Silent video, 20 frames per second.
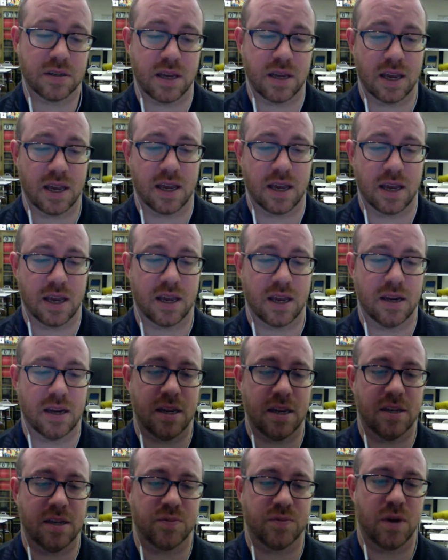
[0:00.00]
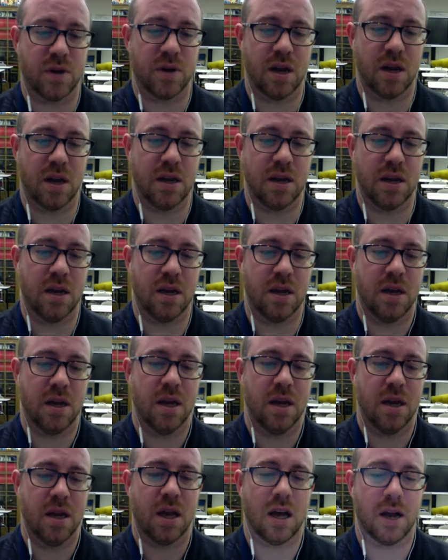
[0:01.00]
And it is run,
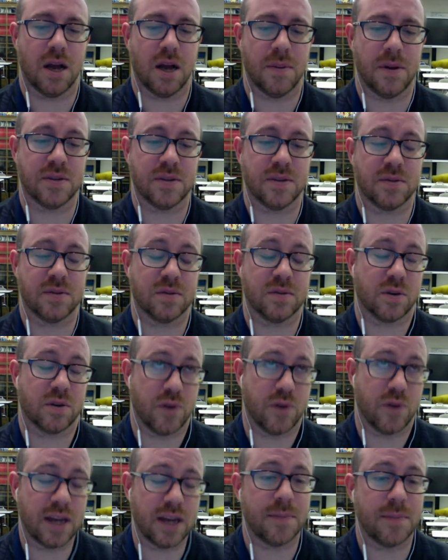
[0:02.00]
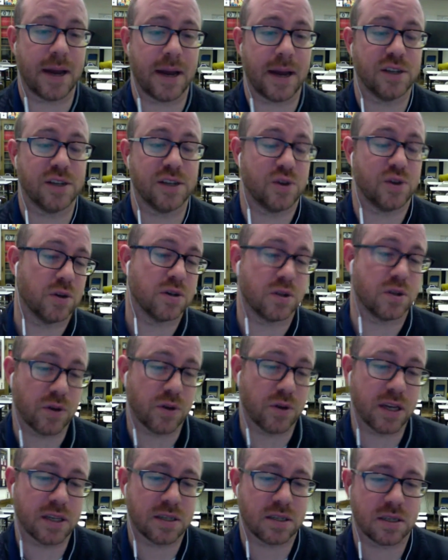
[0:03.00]
it is created by George
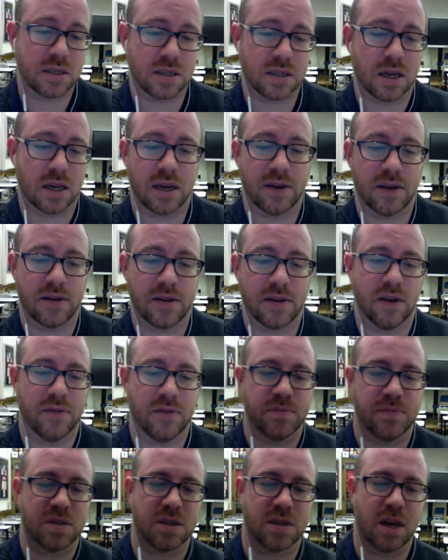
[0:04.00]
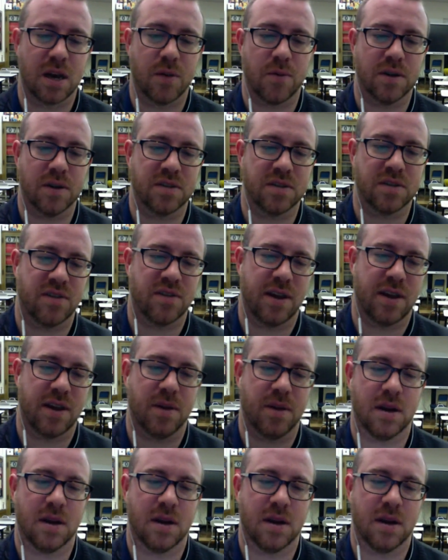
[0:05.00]
Lucas, Star Wars fame there.